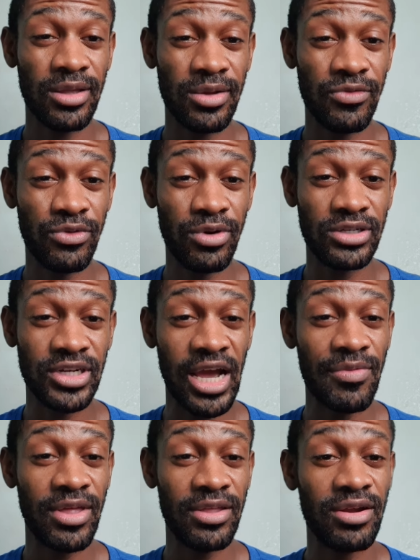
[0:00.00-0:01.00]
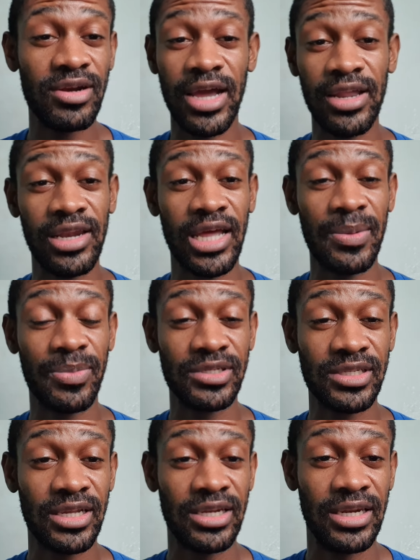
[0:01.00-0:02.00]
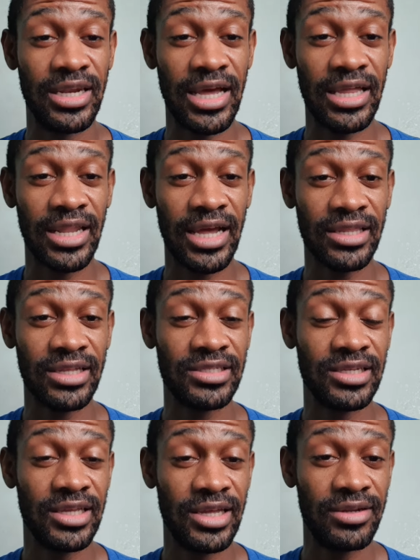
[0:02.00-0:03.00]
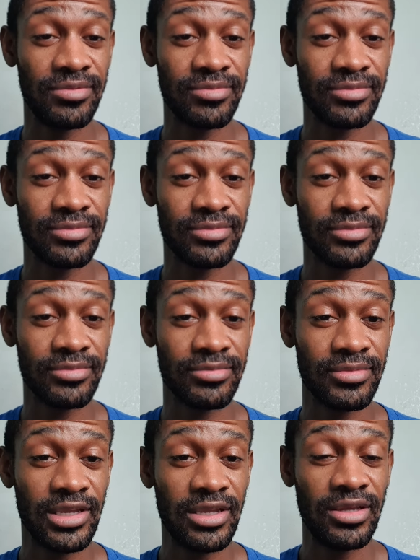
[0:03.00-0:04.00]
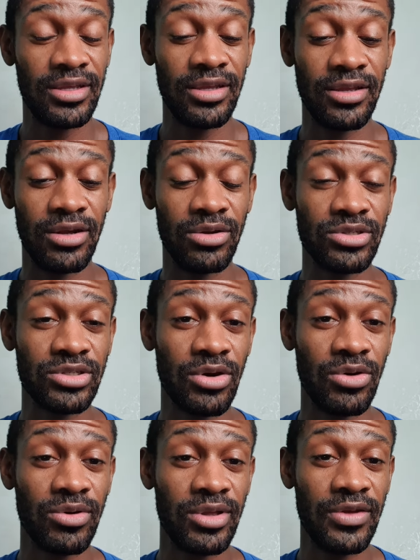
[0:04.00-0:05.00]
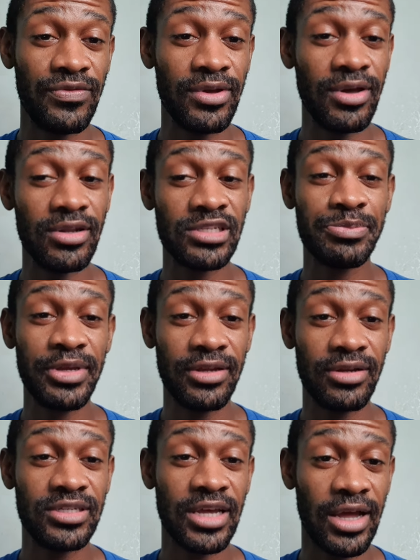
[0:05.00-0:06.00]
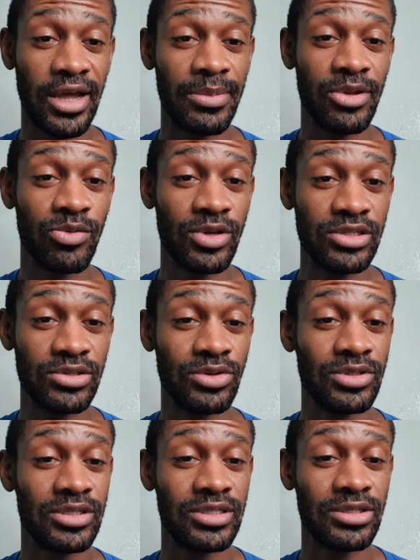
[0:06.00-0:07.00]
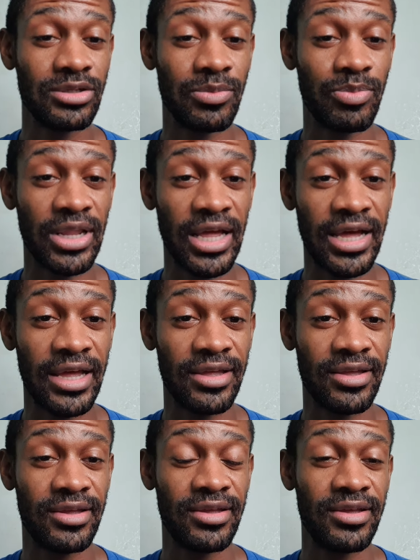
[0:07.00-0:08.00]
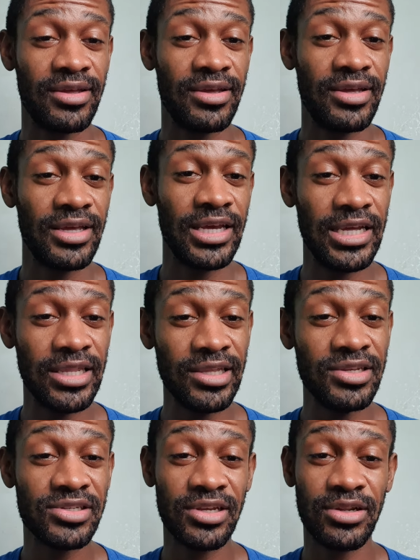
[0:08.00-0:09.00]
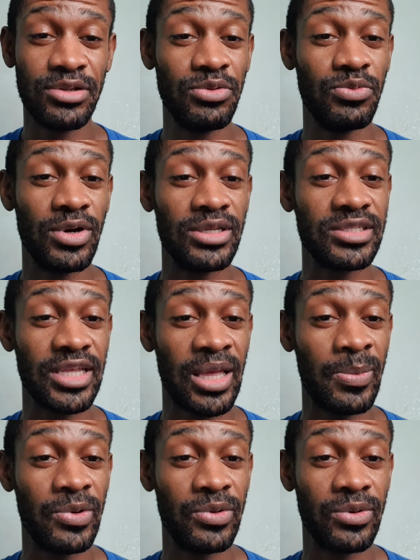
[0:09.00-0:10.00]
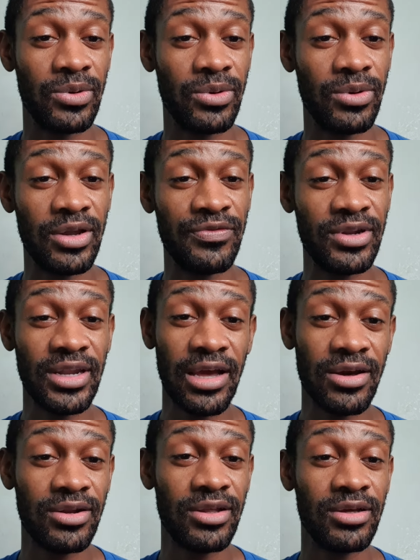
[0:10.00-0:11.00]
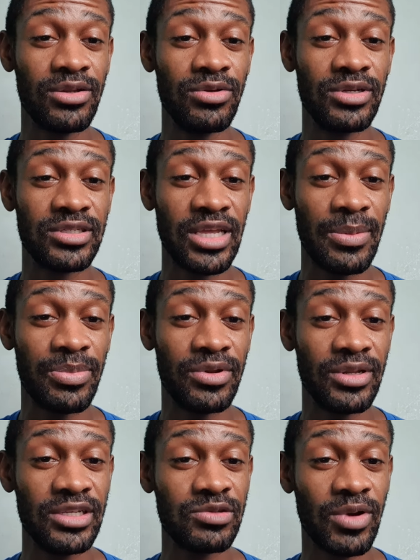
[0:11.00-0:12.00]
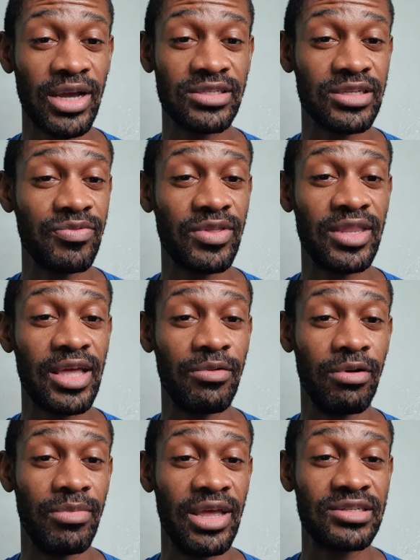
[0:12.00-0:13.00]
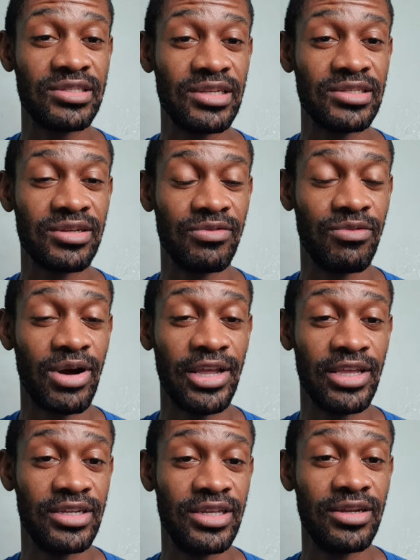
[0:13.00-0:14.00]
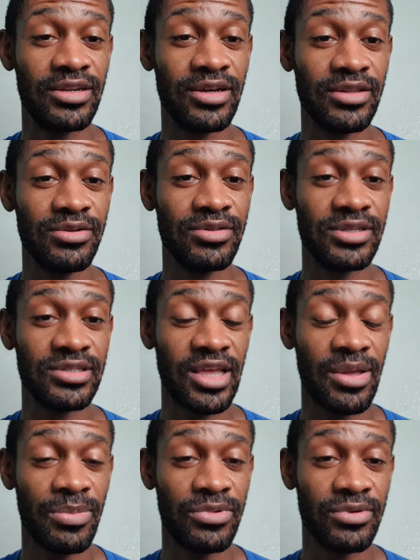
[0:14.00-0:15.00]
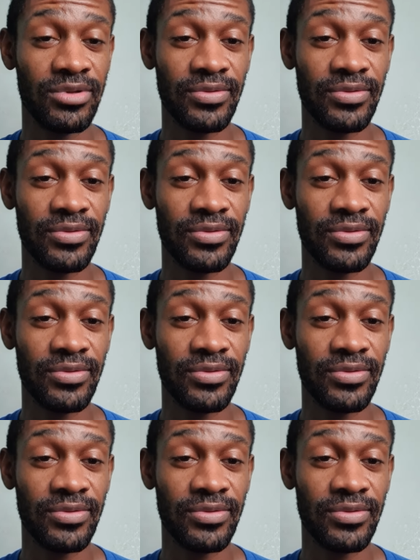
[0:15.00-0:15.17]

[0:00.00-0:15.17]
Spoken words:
for a job that you're 99% not likely to get. So if you're going to spend your time and resources to apply, at least include one sample. Or if you're not going to include a sample, at least write something that would make sense of why you didn't include the sample.